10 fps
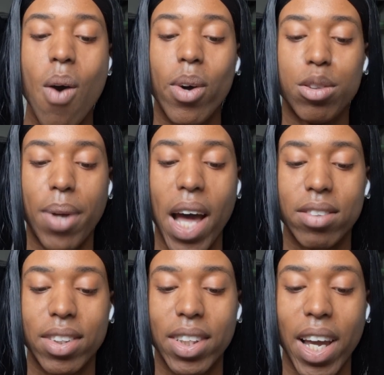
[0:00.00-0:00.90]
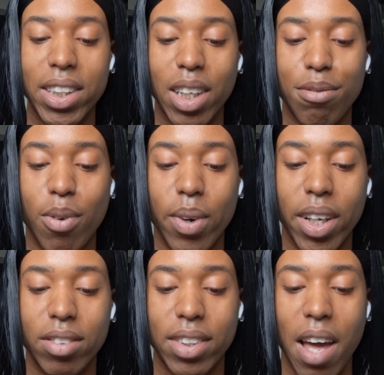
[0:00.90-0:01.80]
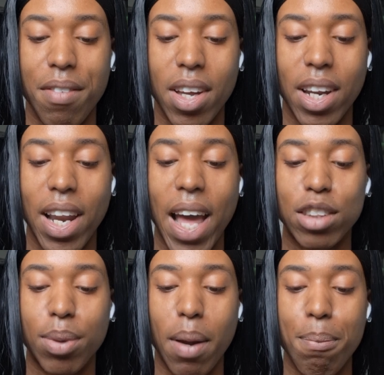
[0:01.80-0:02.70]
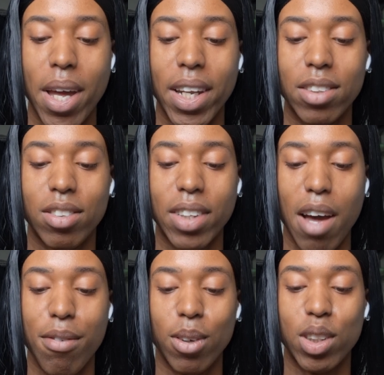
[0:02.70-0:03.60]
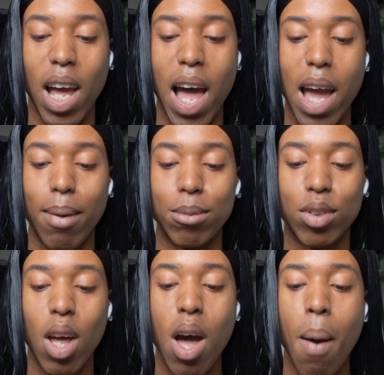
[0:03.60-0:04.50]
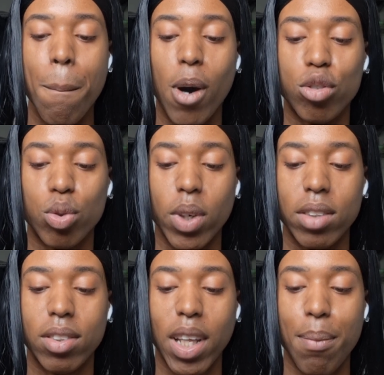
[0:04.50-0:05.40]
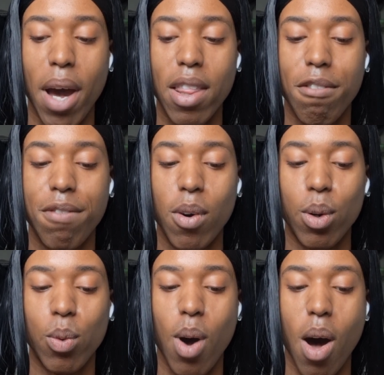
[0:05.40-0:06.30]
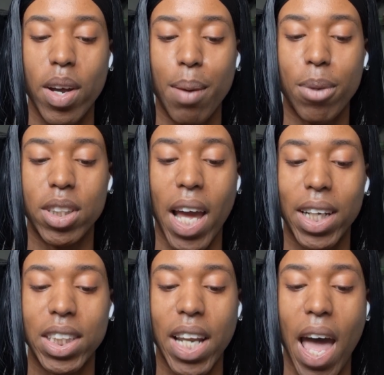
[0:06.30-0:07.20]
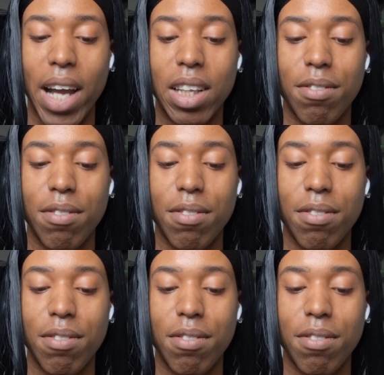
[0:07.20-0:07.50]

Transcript: was passed in 1947 and has been amended several times, most recently by the Food Quality Protection Act of